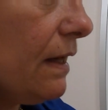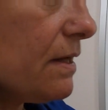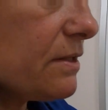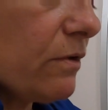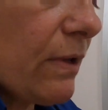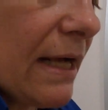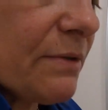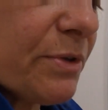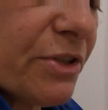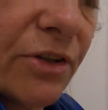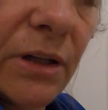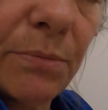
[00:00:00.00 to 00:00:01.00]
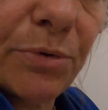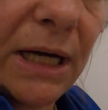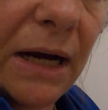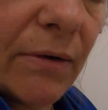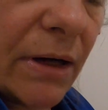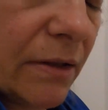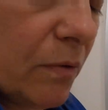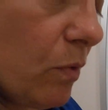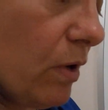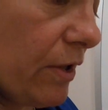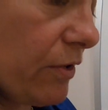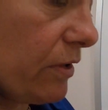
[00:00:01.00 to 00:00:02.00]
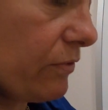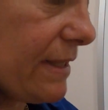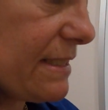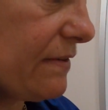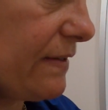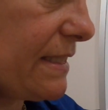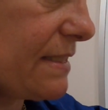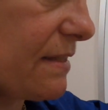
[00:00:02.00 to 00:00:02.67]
So that's what you're gonna bring out on the water. The rest of the